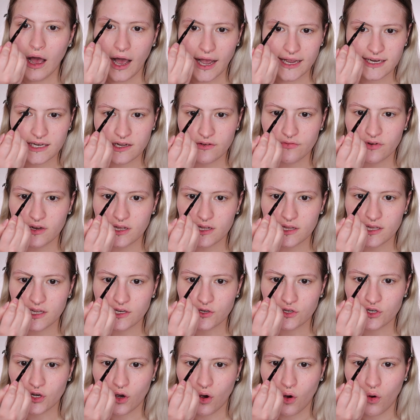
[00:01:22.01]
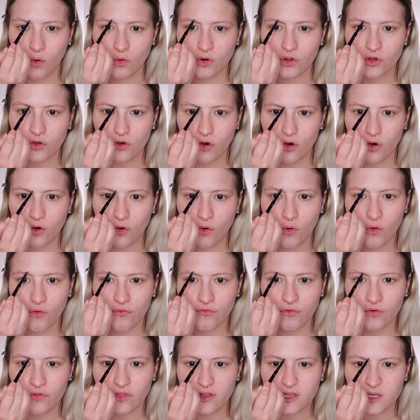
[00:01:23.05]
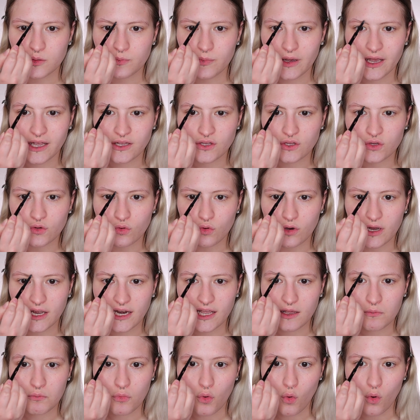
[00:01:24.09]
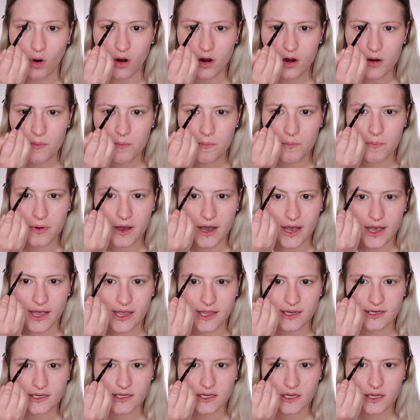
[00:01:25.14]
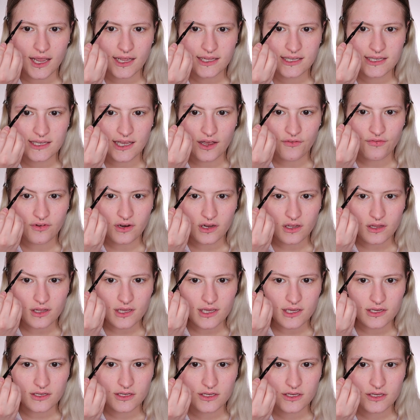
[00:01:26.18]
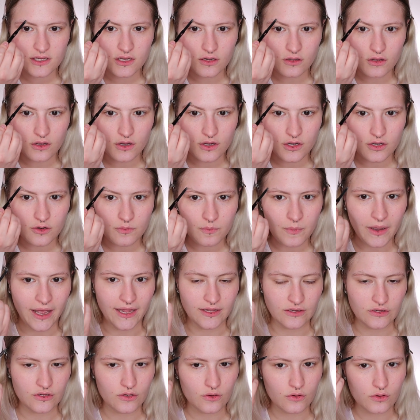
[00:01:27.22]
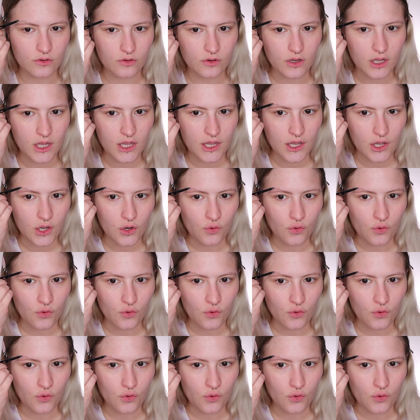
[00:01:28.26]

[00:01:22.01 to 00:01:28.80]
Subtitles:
I definitely don't go for this pencil anymore, but it's definitely still a good pencil.